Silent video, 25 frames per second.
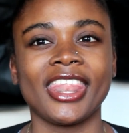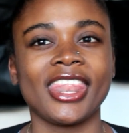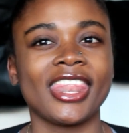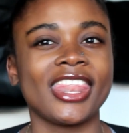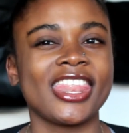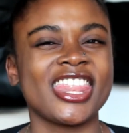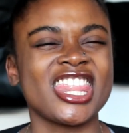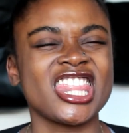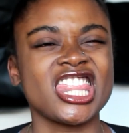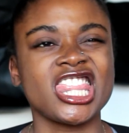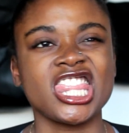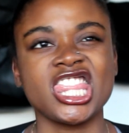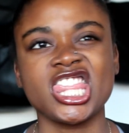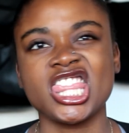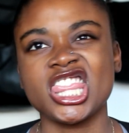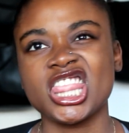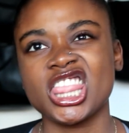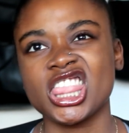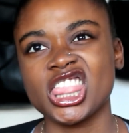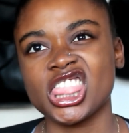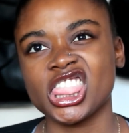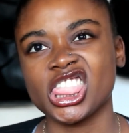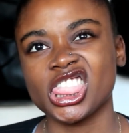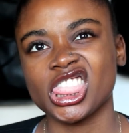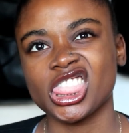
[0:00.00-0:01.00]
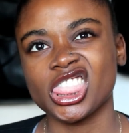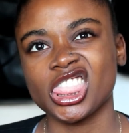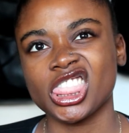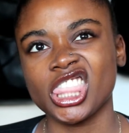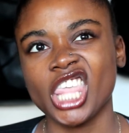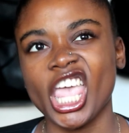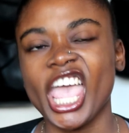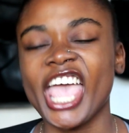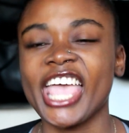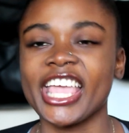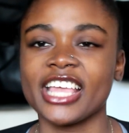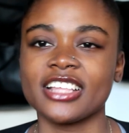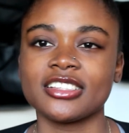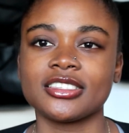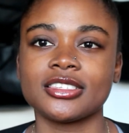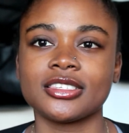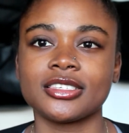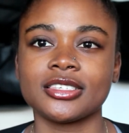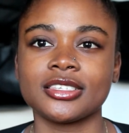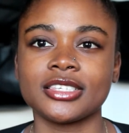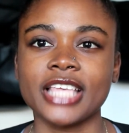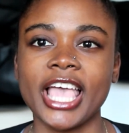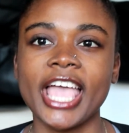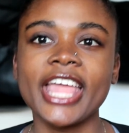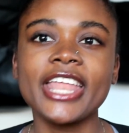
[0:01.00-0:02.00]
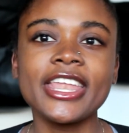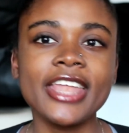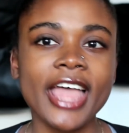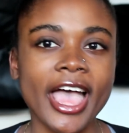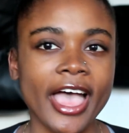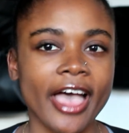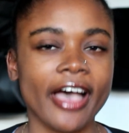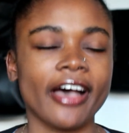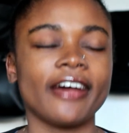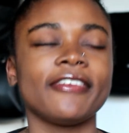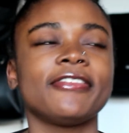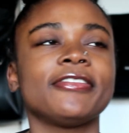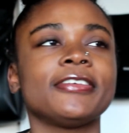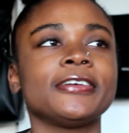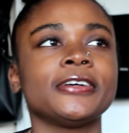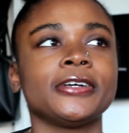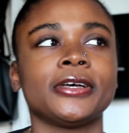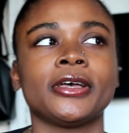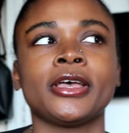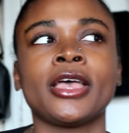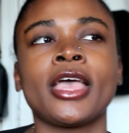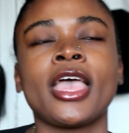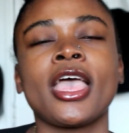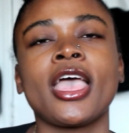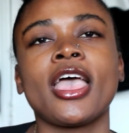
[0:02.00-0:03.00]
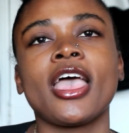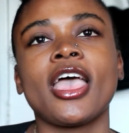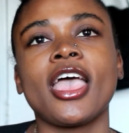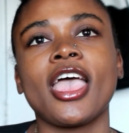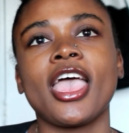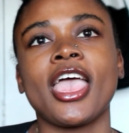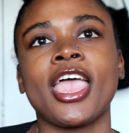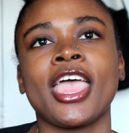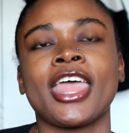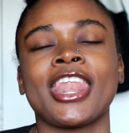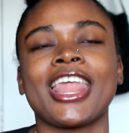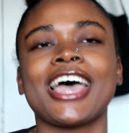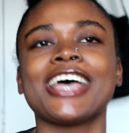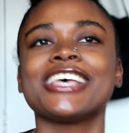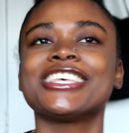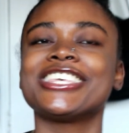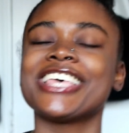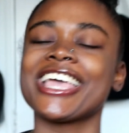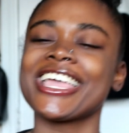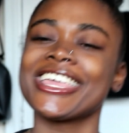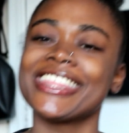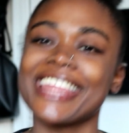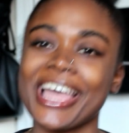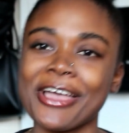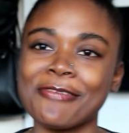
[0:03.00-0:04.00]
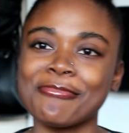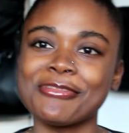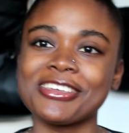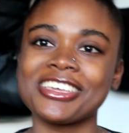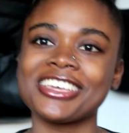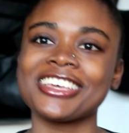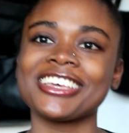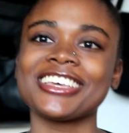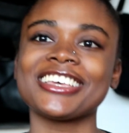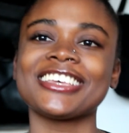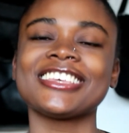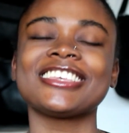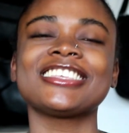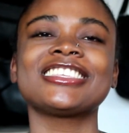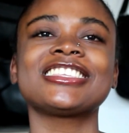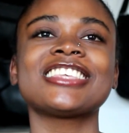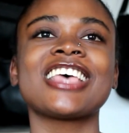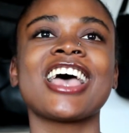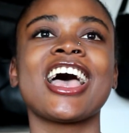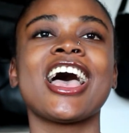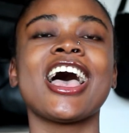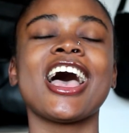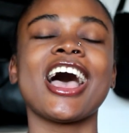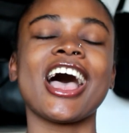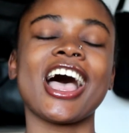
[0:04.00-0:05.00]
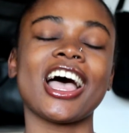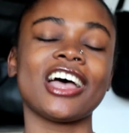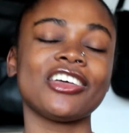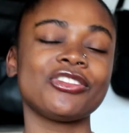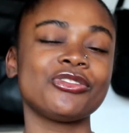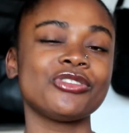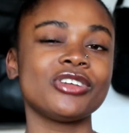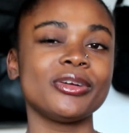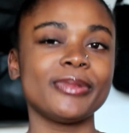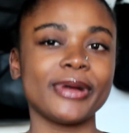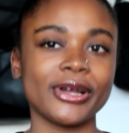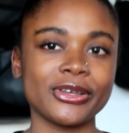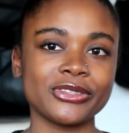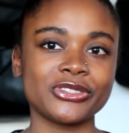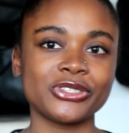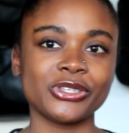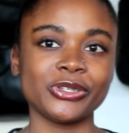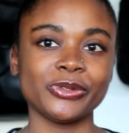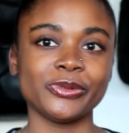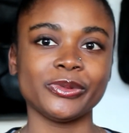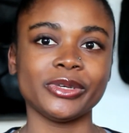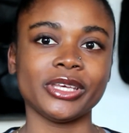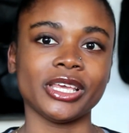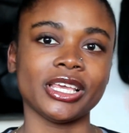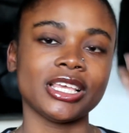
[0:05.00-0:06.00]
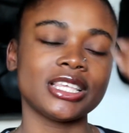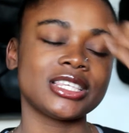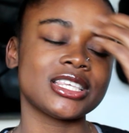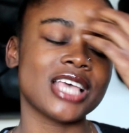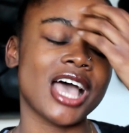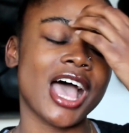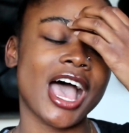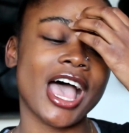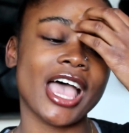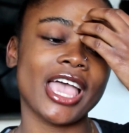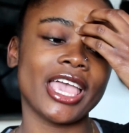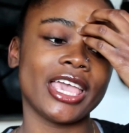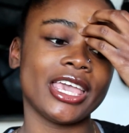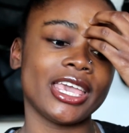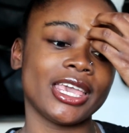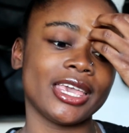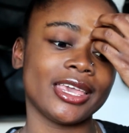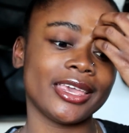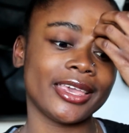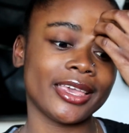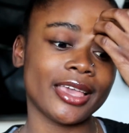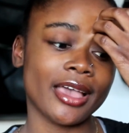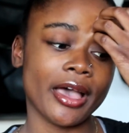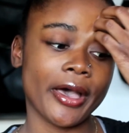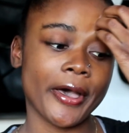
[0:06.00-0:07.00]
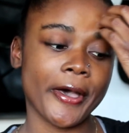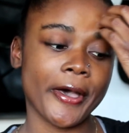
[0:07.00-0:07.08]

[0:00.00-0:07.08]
8.5, and I say that because after about 2 weeks I